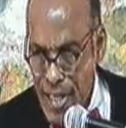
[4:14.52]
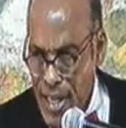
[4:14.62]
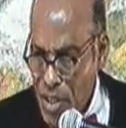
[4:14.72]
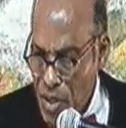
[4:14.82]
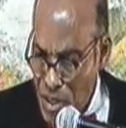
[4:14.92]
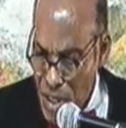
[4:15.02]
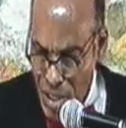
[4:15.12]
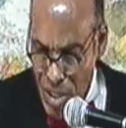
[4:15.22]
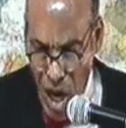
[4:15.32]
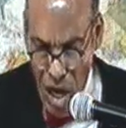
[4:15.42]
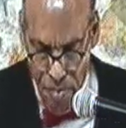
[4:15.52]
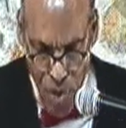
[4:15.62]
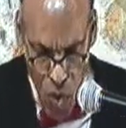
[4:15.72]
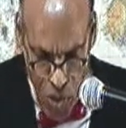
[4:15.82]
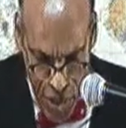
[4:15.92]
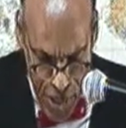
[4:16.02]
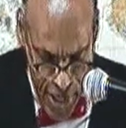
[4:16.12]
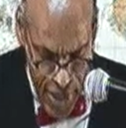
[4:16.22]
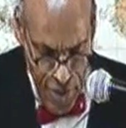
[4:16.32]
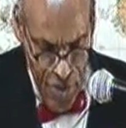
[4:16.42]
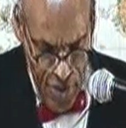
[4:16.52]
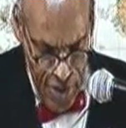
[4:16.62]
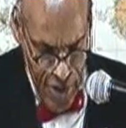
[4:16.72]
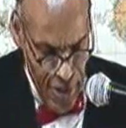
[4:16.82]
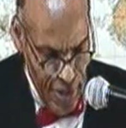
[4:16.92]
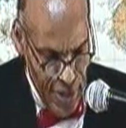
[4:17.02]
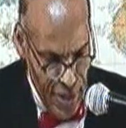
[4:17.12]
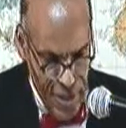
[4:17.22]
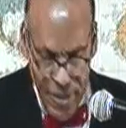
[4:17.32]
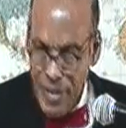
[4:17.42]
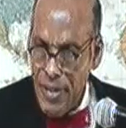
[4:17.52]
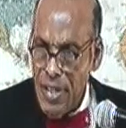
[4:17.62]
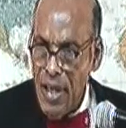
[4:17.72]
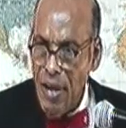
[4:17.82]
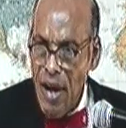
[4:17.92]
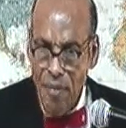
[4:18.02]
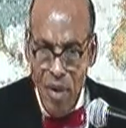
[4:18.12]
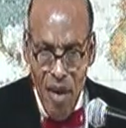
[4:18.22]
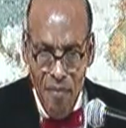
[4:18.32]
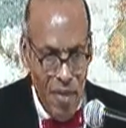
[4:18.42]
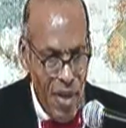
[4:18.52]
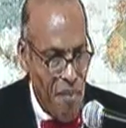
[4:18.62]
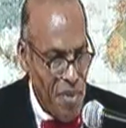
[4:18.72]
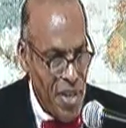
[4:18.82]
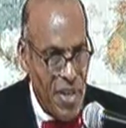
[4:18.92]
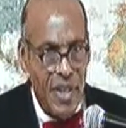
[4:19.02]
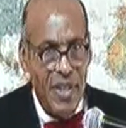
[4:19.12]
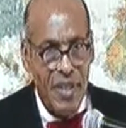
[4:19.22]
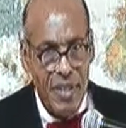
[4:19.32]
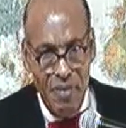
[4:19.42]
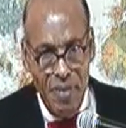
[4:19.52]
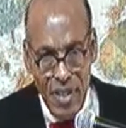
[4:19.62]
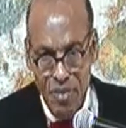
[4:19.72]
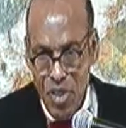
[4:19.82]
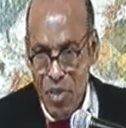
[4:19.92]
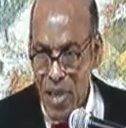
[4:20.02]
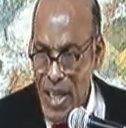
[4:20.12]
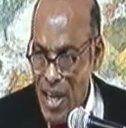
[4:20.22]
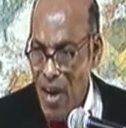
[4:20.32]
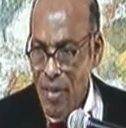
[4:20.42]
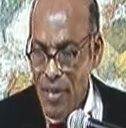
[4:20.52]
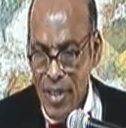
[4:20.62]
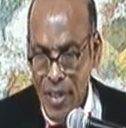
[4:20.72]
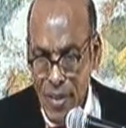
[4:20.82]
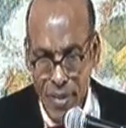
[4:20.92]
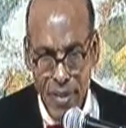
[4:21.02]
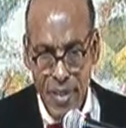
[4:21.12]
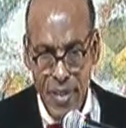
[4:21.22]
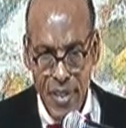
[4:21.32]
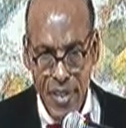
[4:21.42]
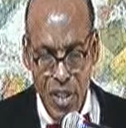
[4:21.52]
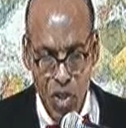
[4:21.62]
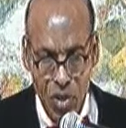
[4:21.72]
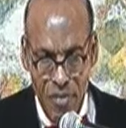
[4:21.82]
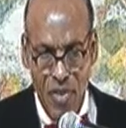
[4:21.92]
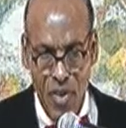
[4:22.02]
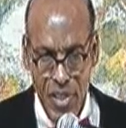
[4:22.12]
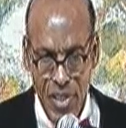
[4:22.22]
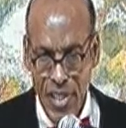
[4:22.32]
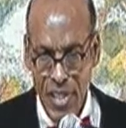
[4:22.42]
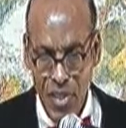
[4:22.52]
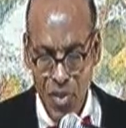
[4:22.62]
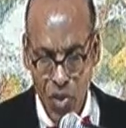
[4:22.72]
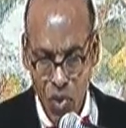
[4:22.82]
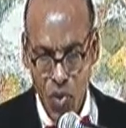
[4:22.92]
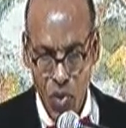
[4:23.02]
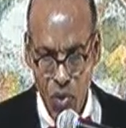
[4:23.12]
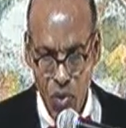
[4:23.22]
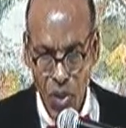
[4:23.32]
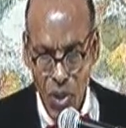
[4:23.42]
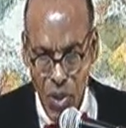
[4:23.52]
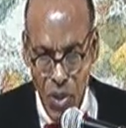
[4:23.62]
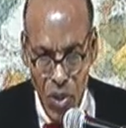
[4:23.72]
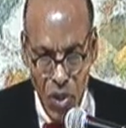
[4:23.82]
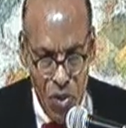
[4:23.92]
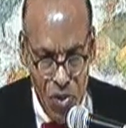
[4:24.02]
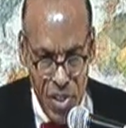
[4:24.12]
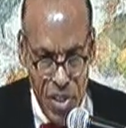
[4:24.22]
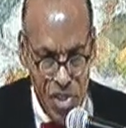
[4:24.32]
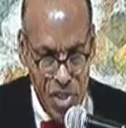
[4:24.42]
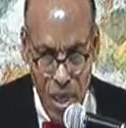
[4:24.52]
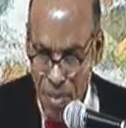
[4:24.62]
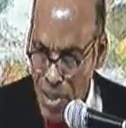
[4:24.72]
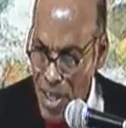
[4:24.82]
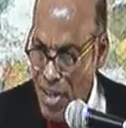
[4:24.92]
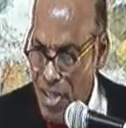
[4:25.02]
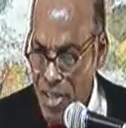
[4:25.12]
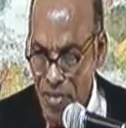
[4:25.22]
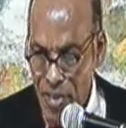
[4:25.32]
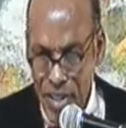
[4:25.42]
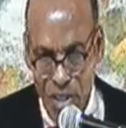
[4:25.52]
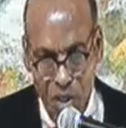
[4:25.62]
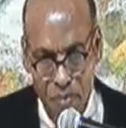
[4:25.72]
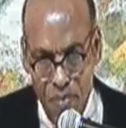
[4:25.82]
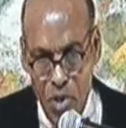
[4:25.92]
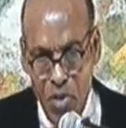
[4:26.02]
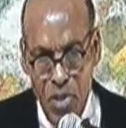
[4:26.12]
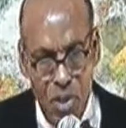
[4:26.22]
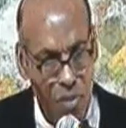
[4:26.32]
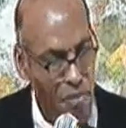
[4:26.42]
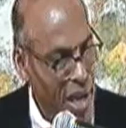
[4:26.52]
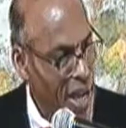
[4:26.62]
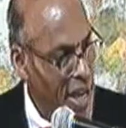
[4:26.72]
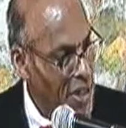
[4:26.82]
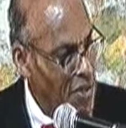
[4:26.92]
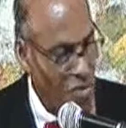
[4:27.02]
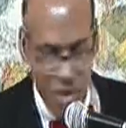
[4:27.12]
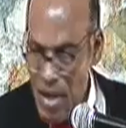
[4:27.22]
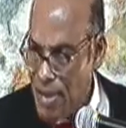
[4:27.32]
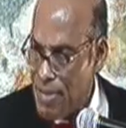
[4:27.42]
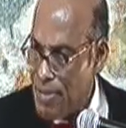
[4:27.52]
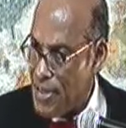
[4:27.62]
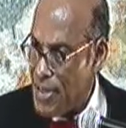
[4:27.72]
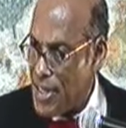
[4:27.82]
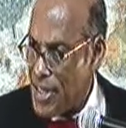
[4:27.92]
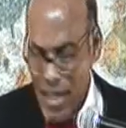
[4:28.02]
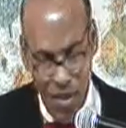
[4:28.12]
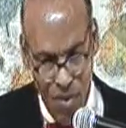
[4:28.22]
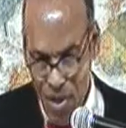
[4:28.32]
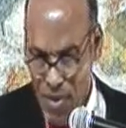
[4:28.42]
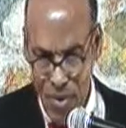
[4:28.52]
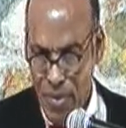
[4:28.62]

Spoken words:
They know that I'm forward here. You know, I'm here and speaking out. You know, it's a university, it's a school. You see the setup is a lot different. No music, no band, no drums, none of that going on.